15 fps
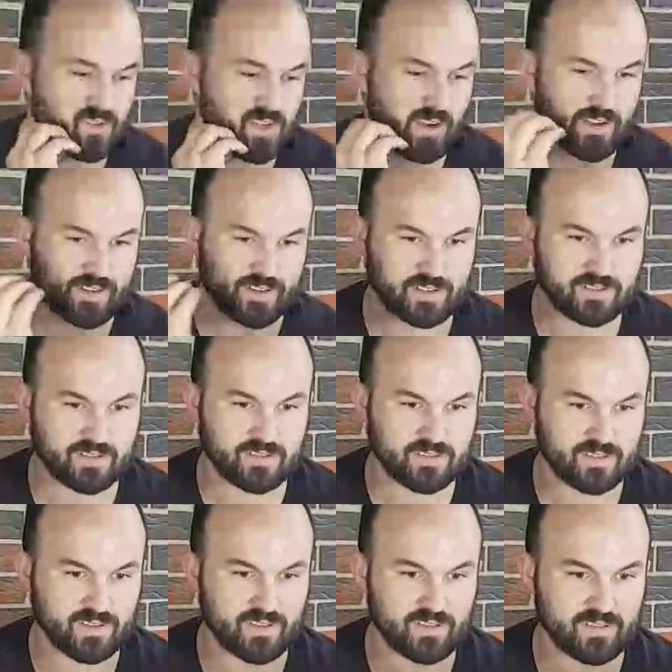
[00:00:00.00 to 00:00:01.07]
content's
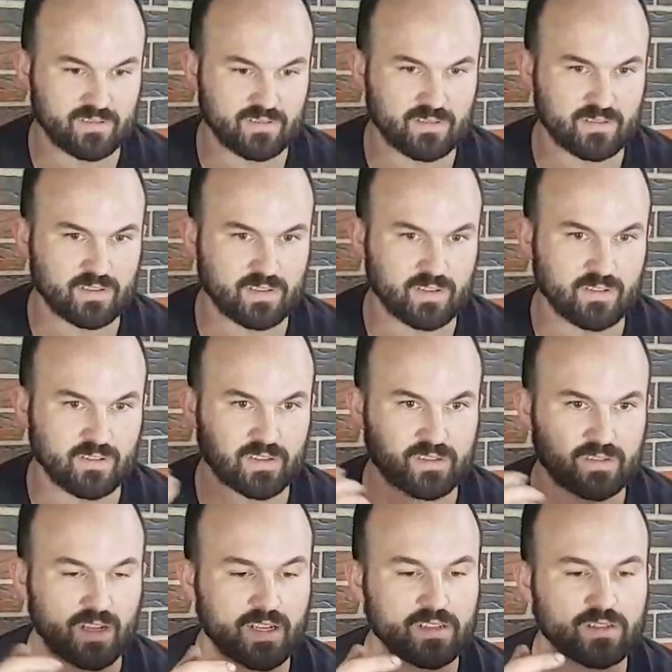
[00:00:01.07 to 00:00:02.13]
concerned.
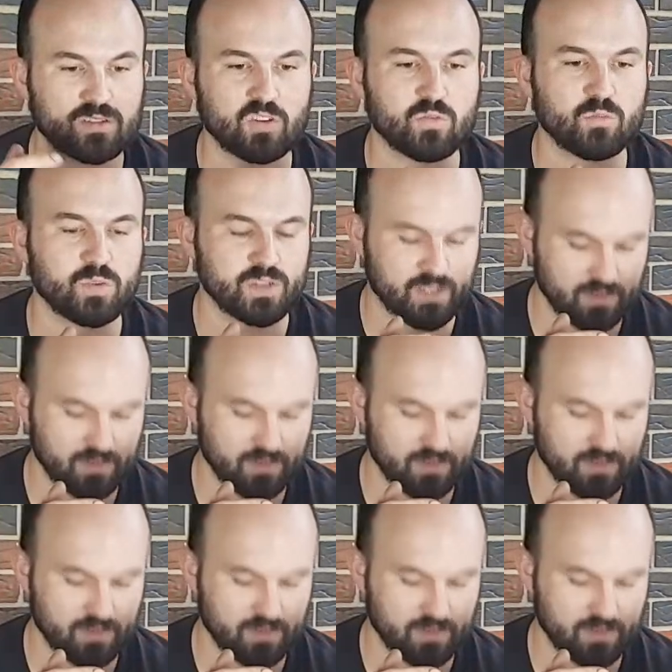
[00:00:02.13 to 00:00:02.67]
I get so many